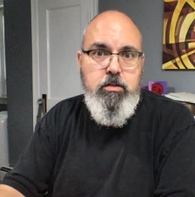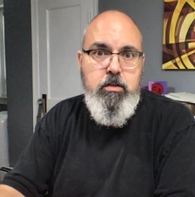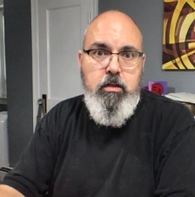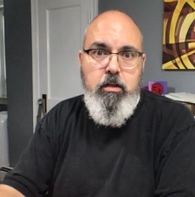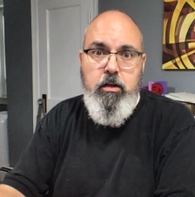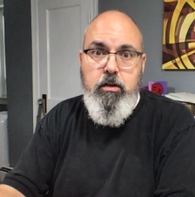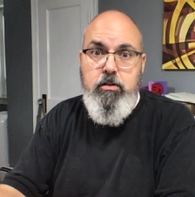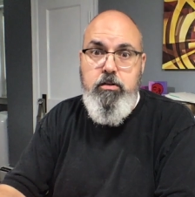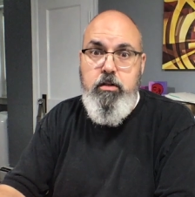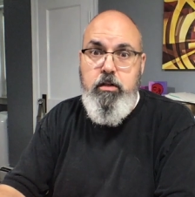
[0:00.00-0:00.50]
and
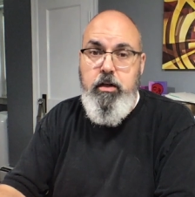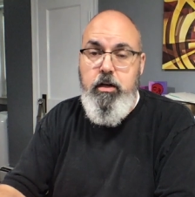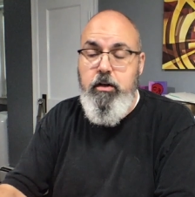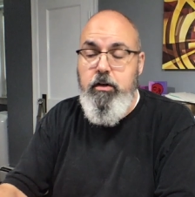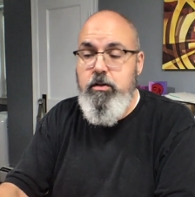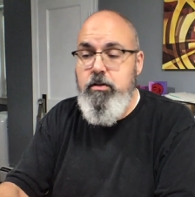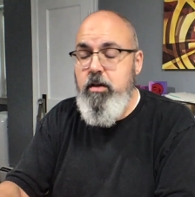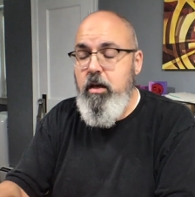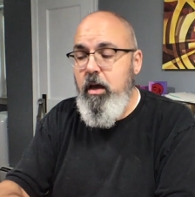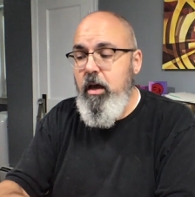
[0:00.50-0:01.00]
years and
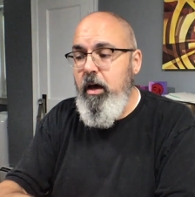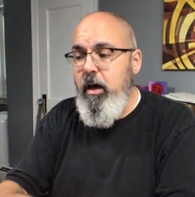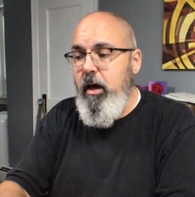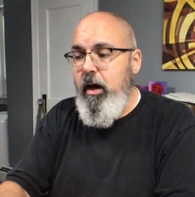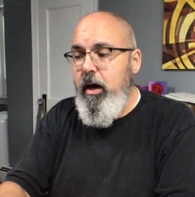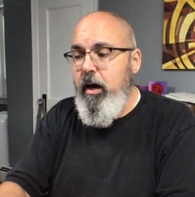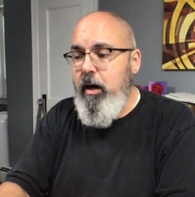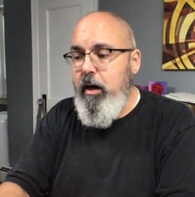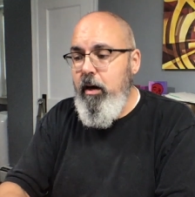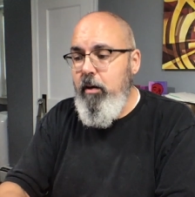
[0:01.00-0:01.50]
years.
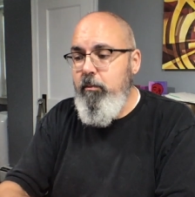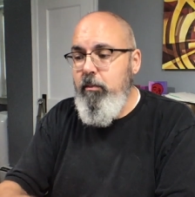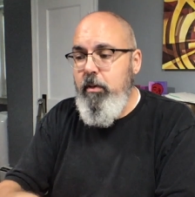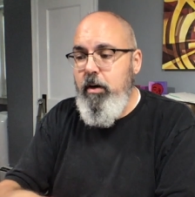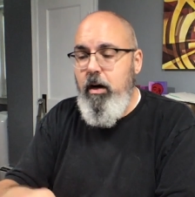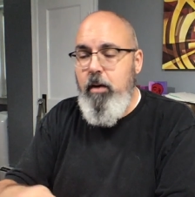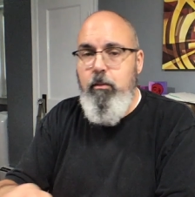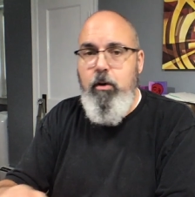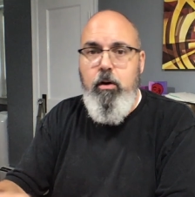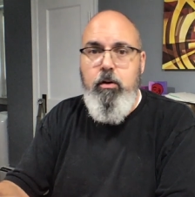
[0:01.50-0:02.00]
Um,
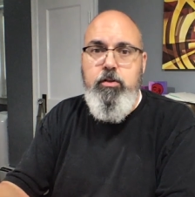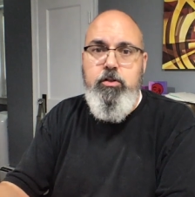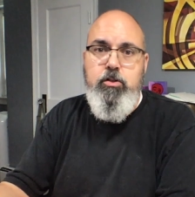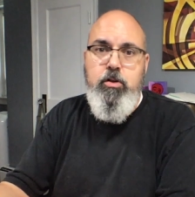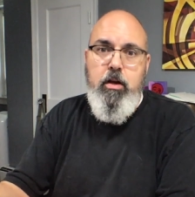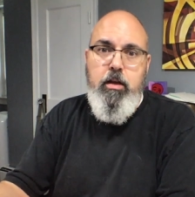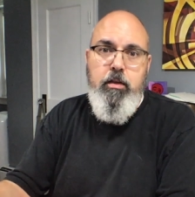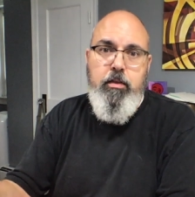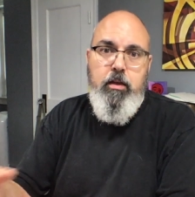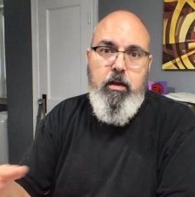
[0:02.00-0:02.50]
I'm always
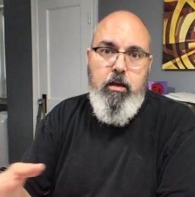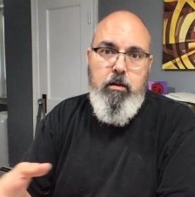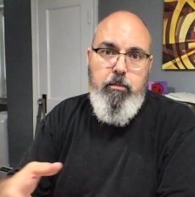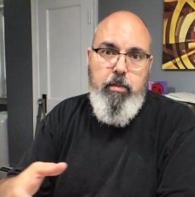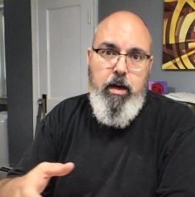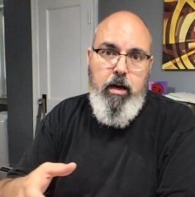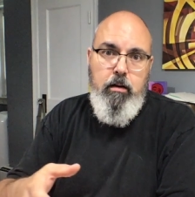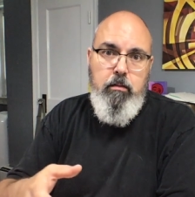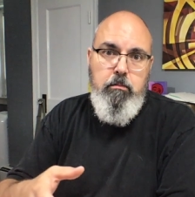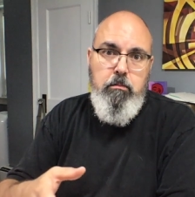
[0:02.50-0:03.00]
trying to think
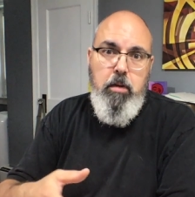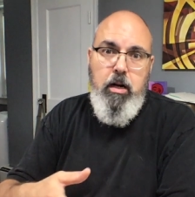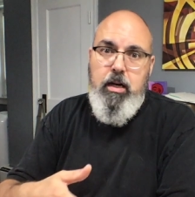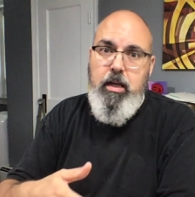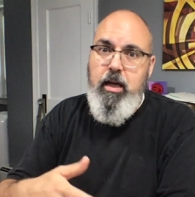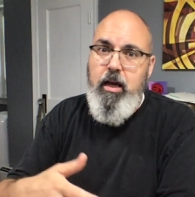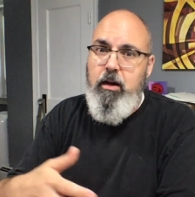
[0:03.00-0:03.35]
about money.